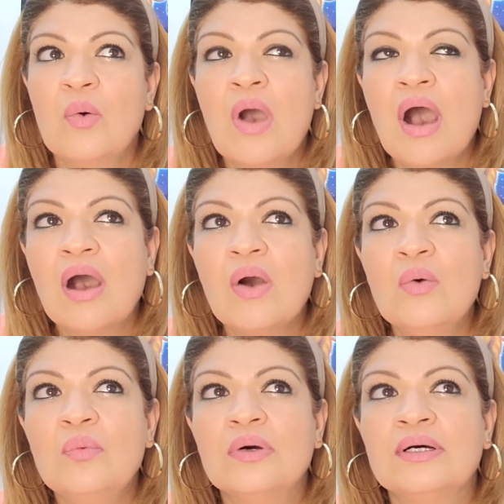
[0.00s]

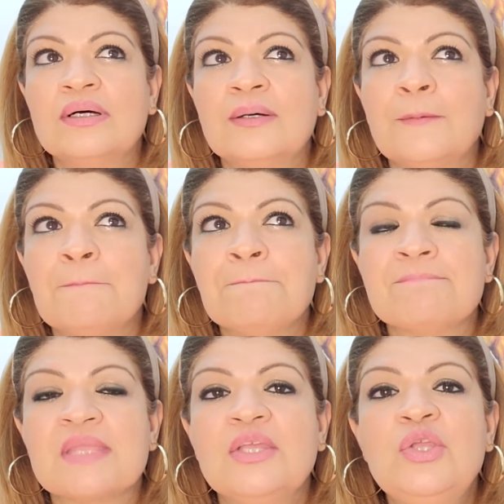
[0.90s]
how
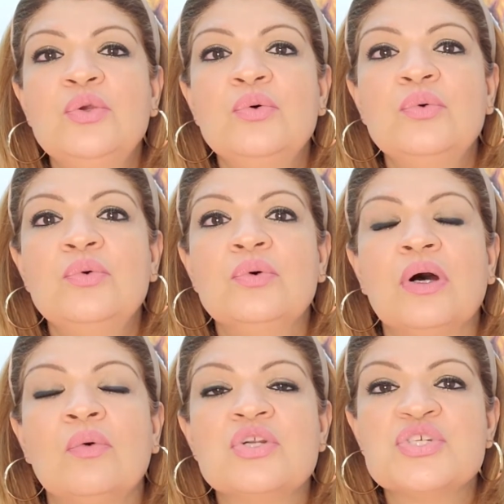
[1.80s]
you
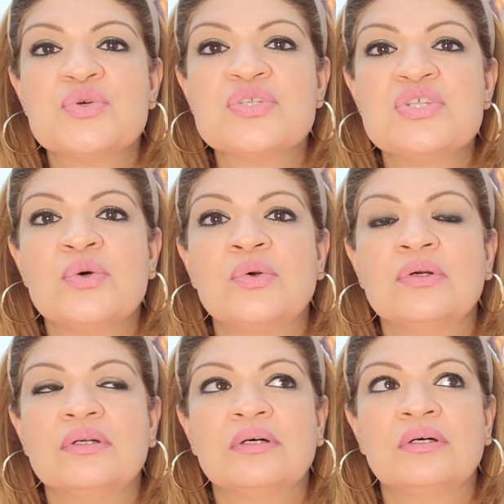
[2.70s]
or shows
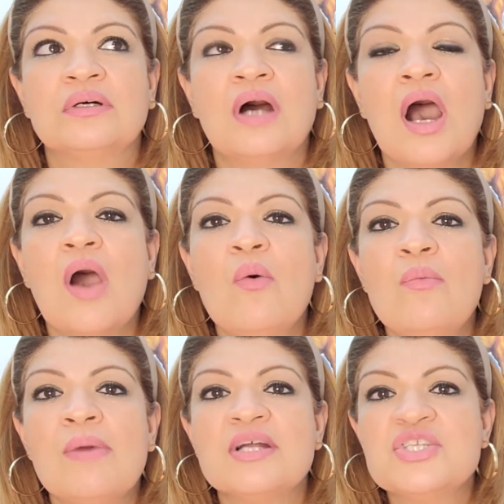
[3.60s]
your how
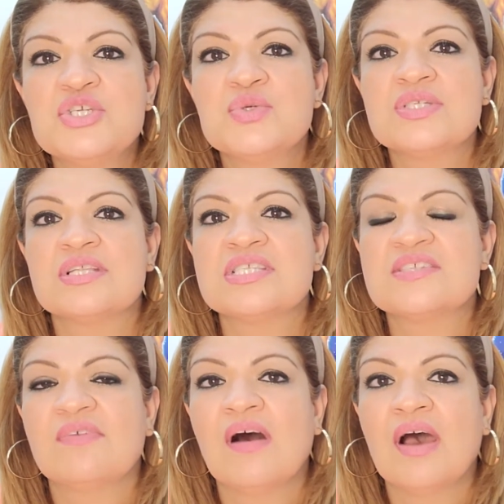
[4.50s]
much you
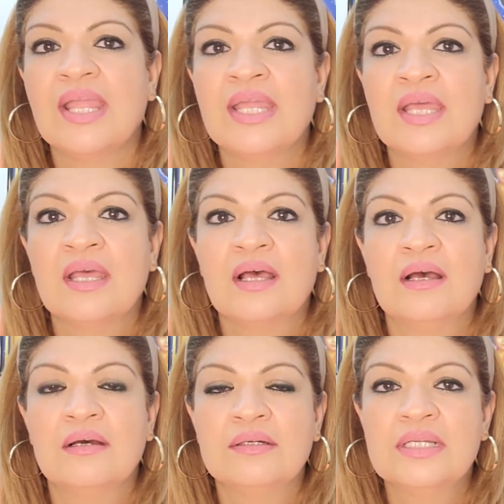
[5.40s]
satisfy
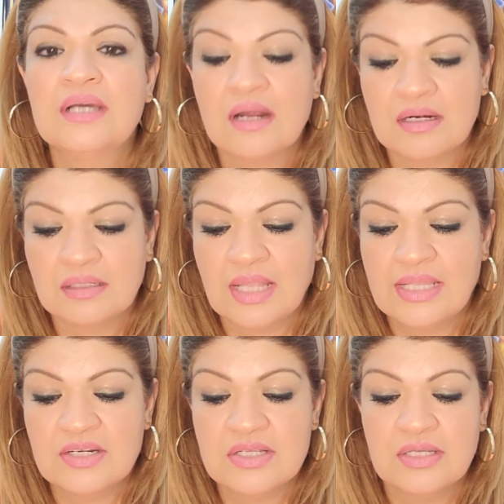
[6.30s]
regard
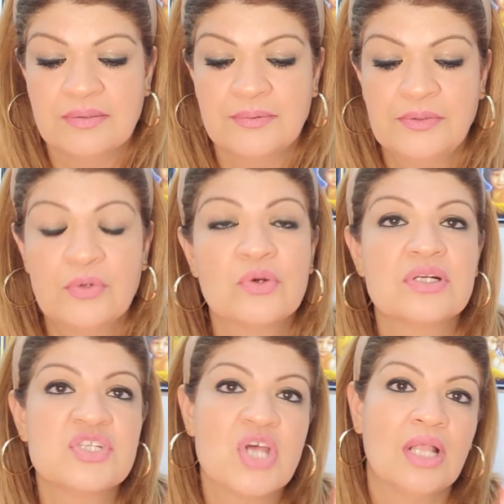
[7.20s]
like your
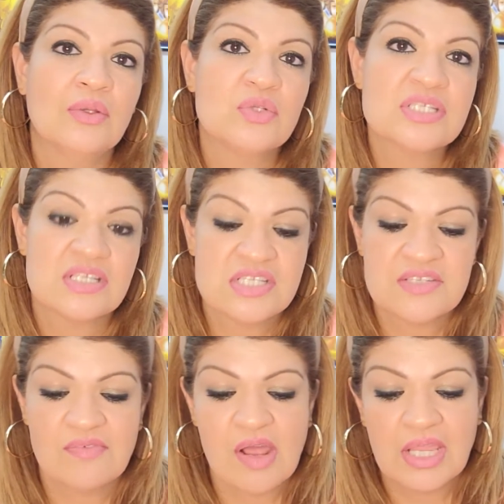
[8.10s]
childhood
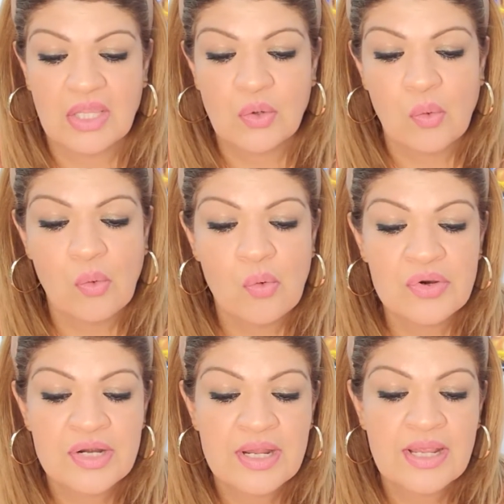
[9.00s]
satisfying,
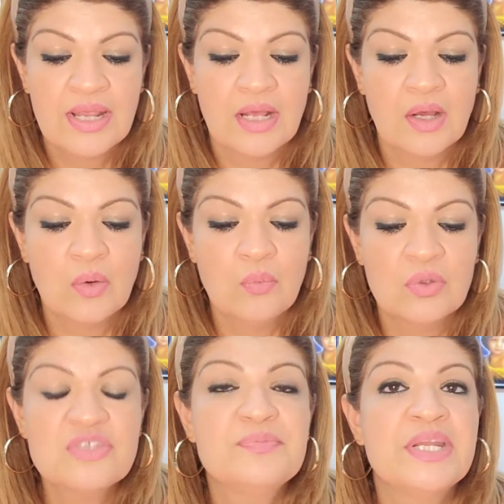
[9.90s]
or
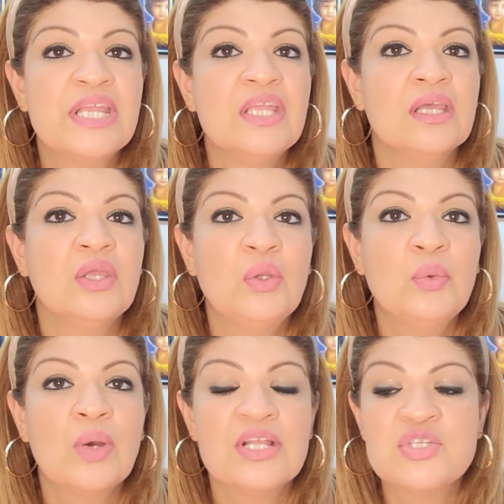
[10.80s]
what bring
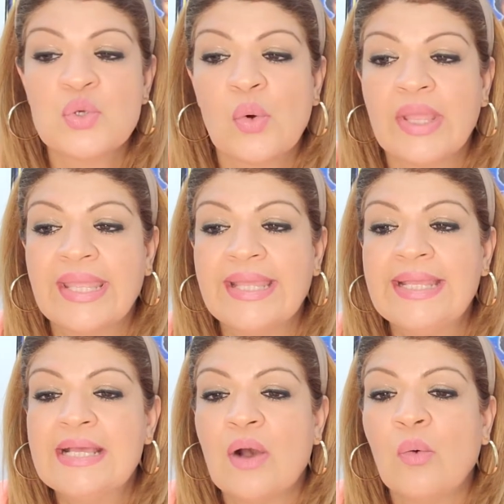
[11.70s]
you a joy,
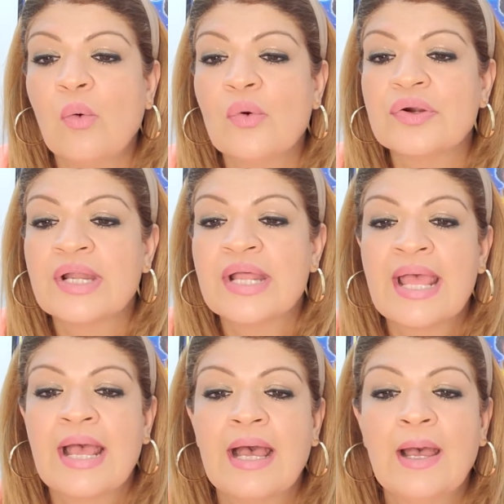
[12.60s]
or
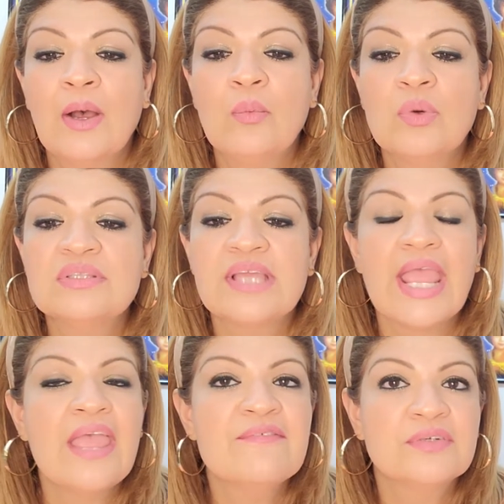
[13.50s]

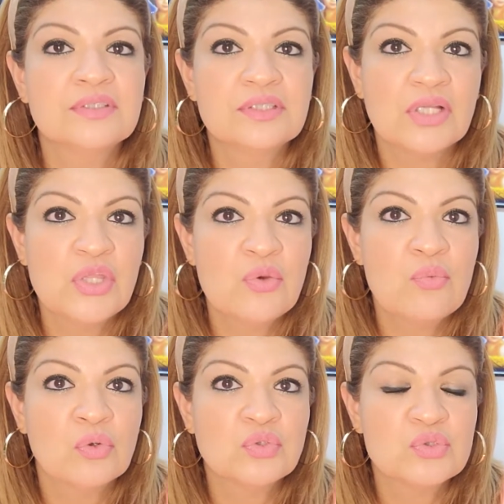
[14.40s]
whatever you
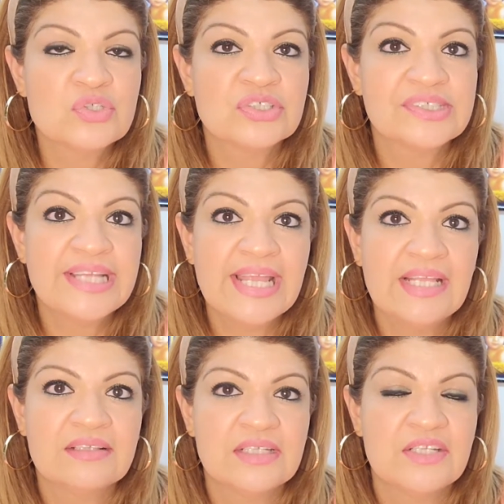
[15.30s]
want to
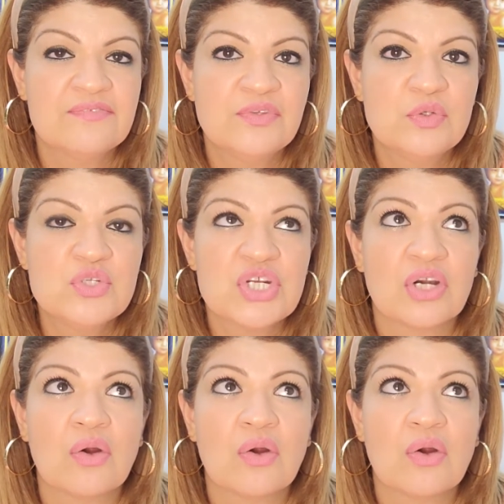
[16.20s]
create in future.